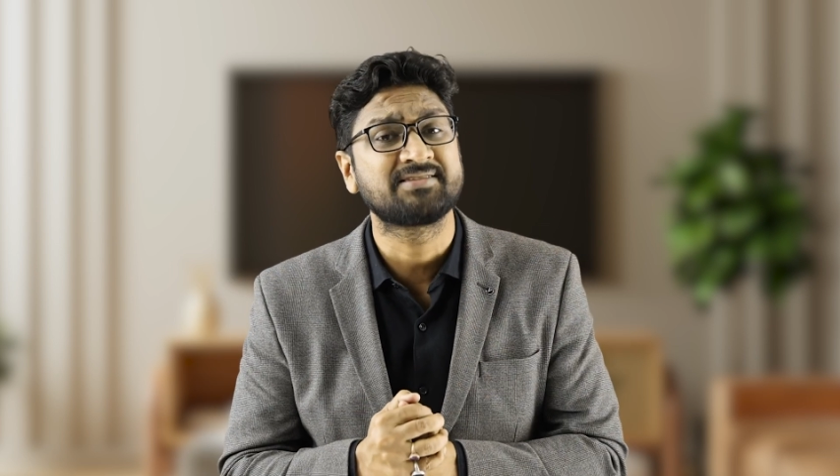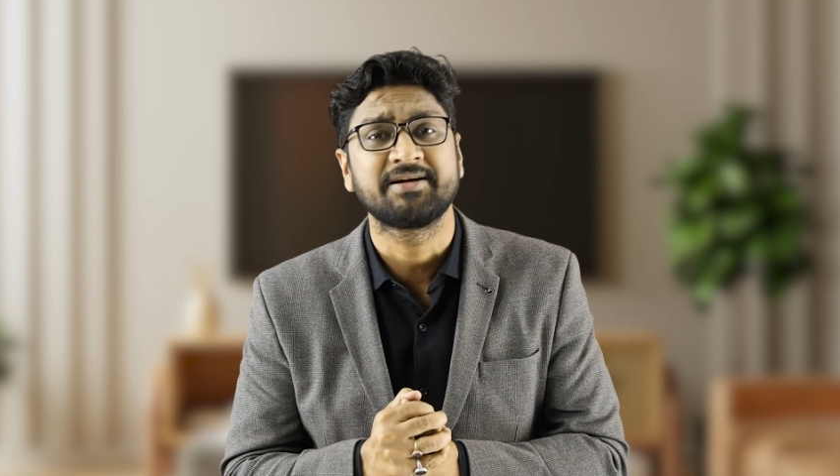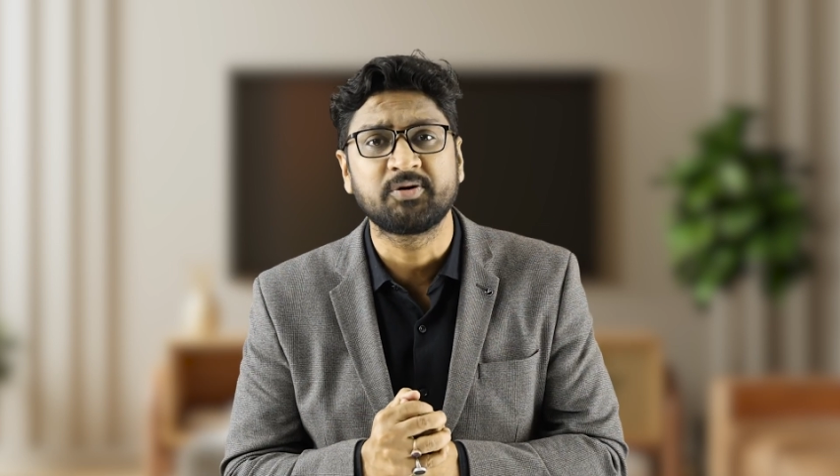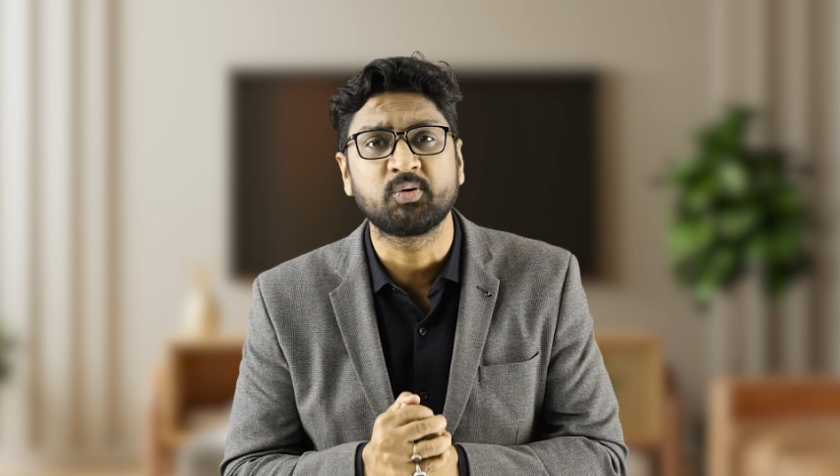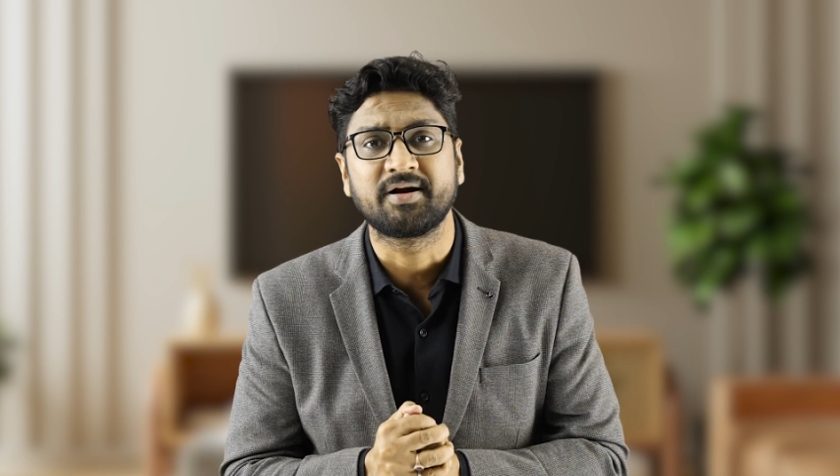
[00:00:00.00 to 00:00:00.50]
let's
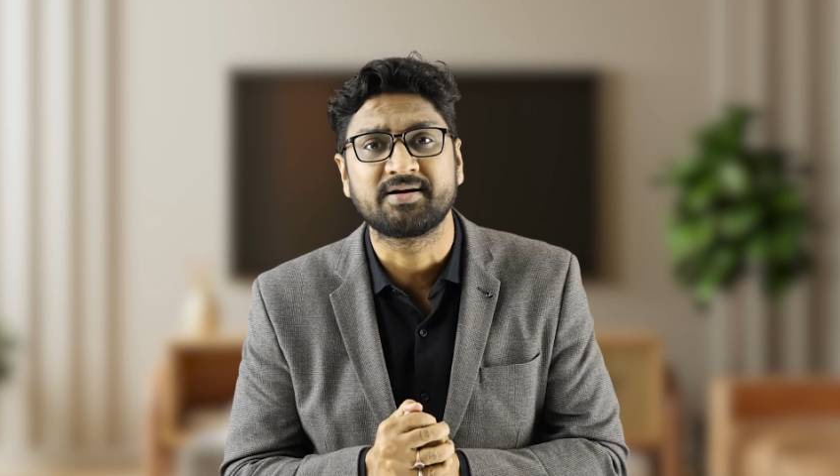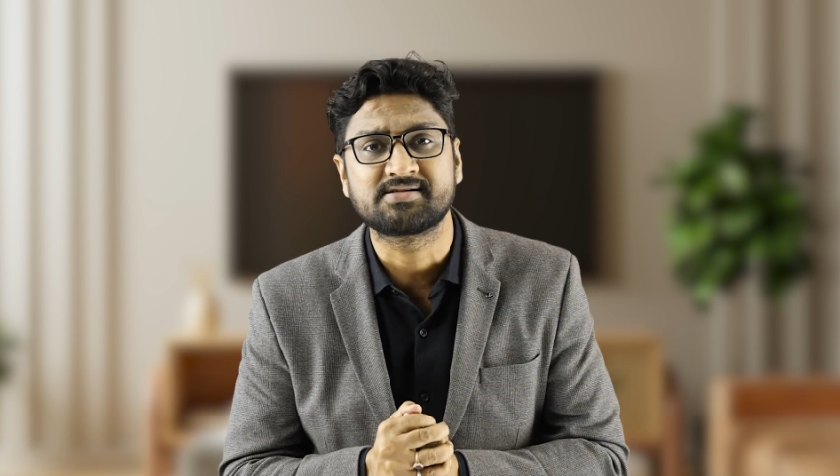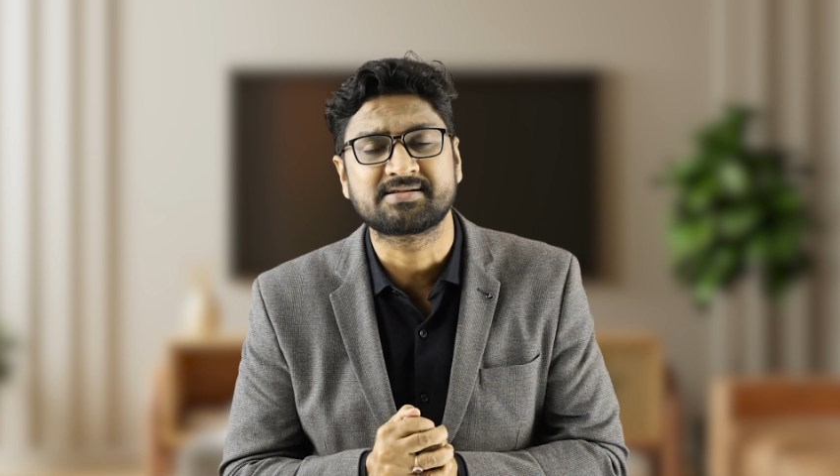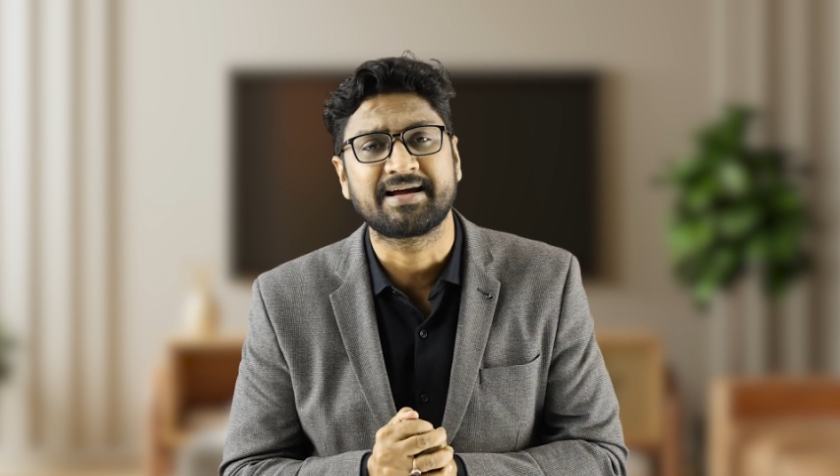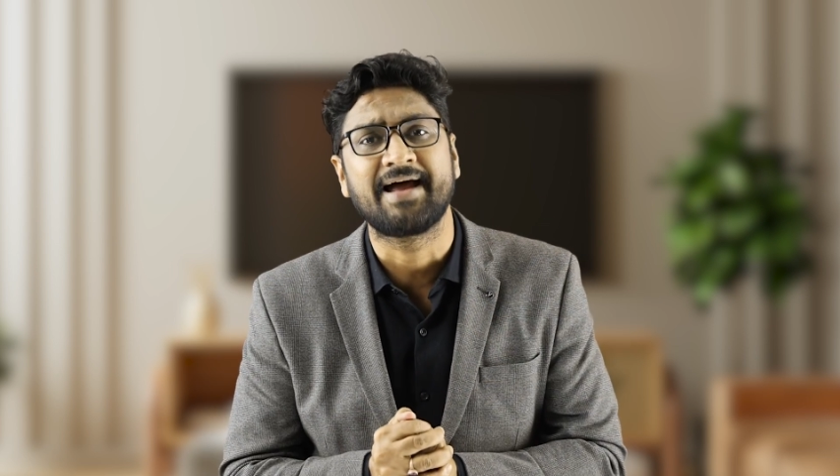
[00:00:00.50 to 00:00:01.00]
try to
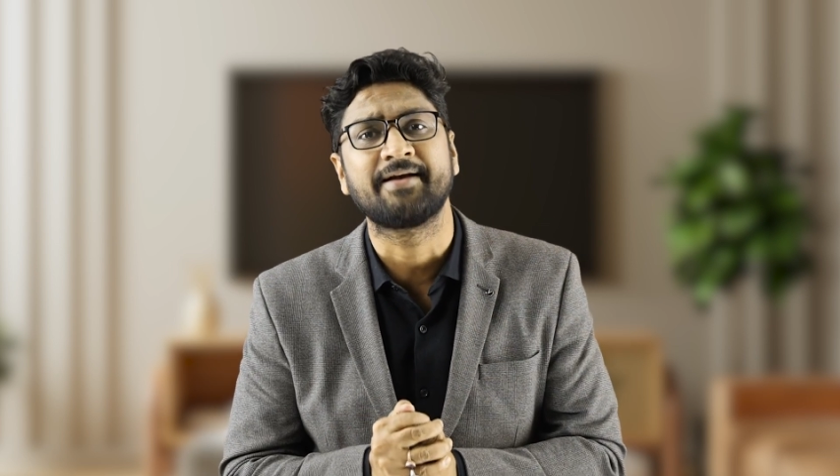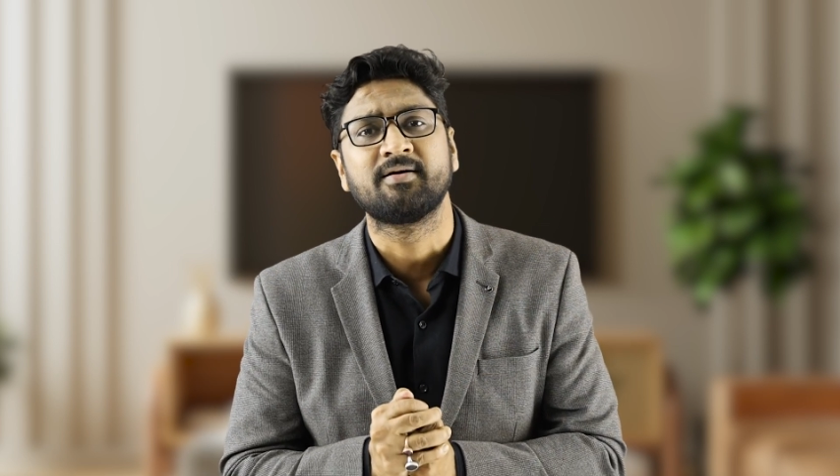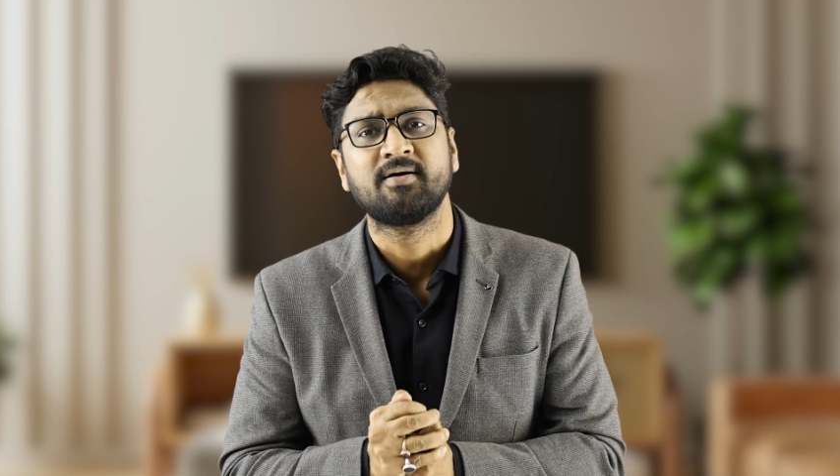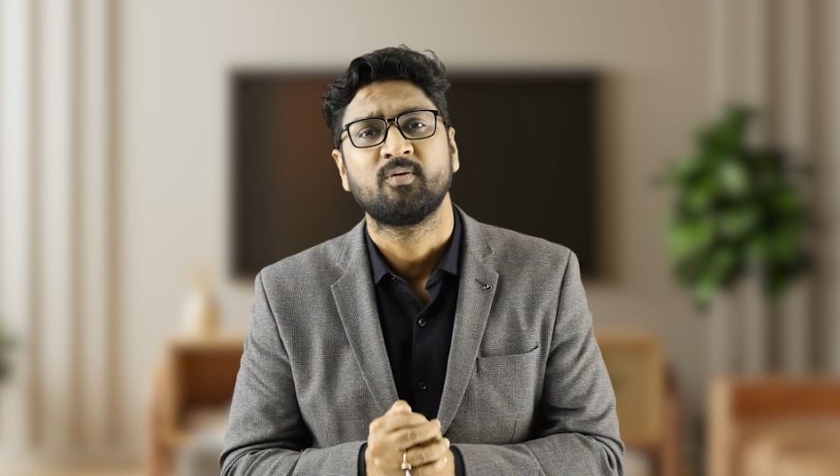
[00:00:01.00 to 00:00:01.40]
understand